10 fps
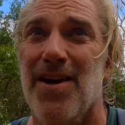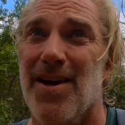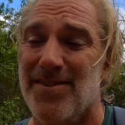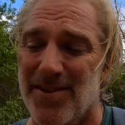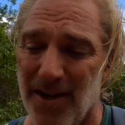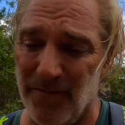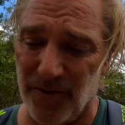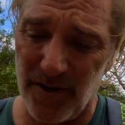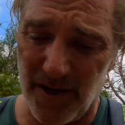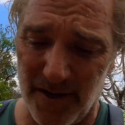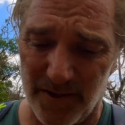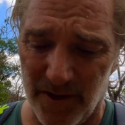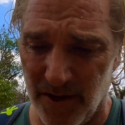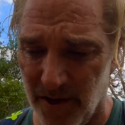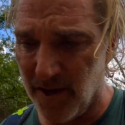I'd say if you're not
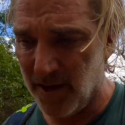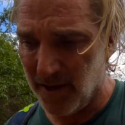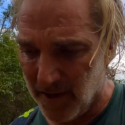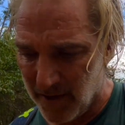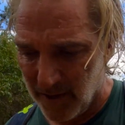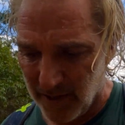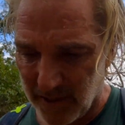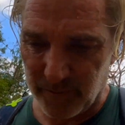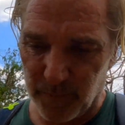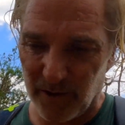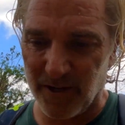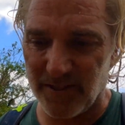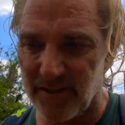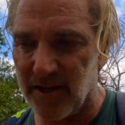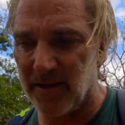
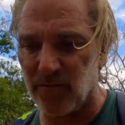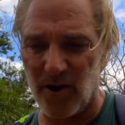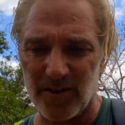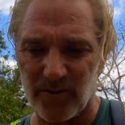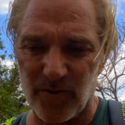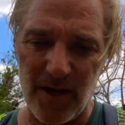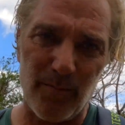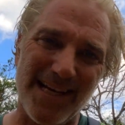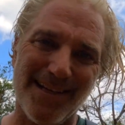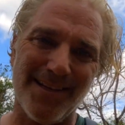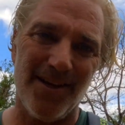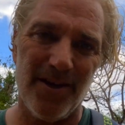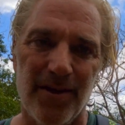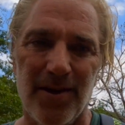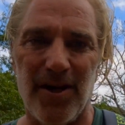experienced at rock scrambling,
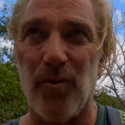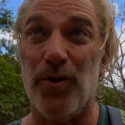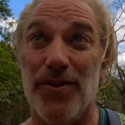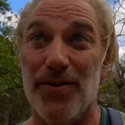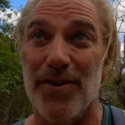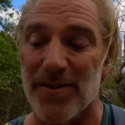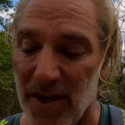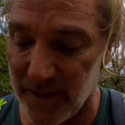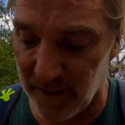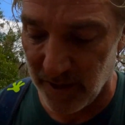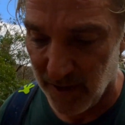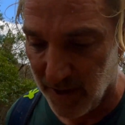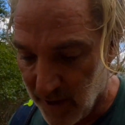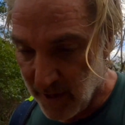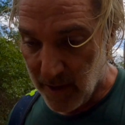I wouldn't do this hike.
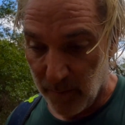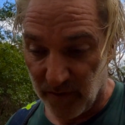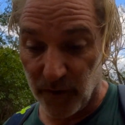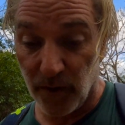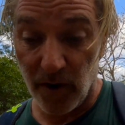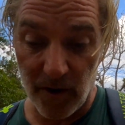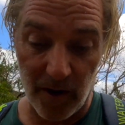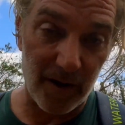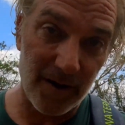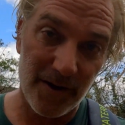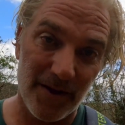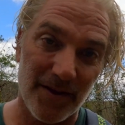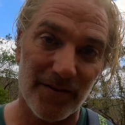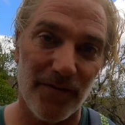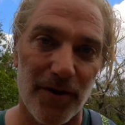But if you are,
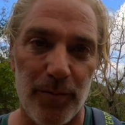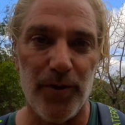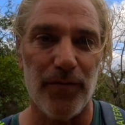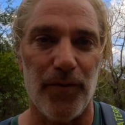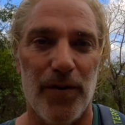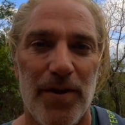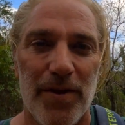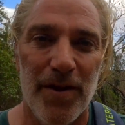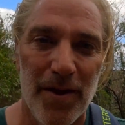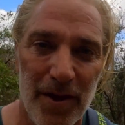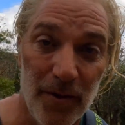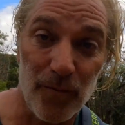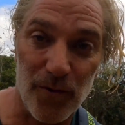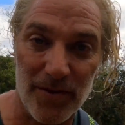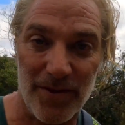it's very beautiful and
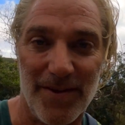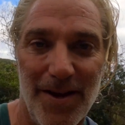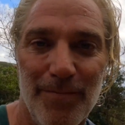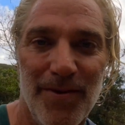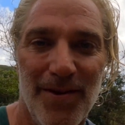worth the time.